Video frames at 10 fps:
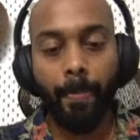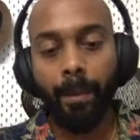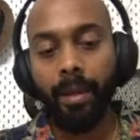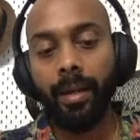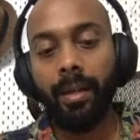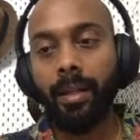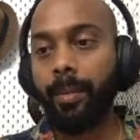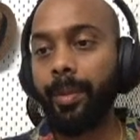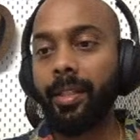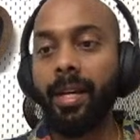Sorry, I'll
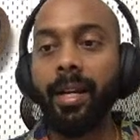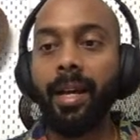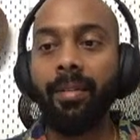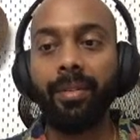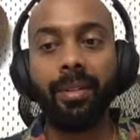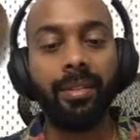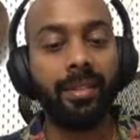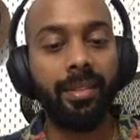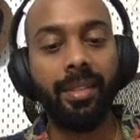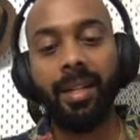repeat that. I have a
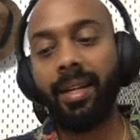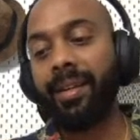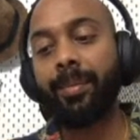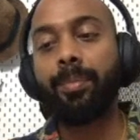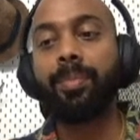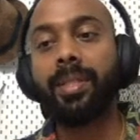Triumph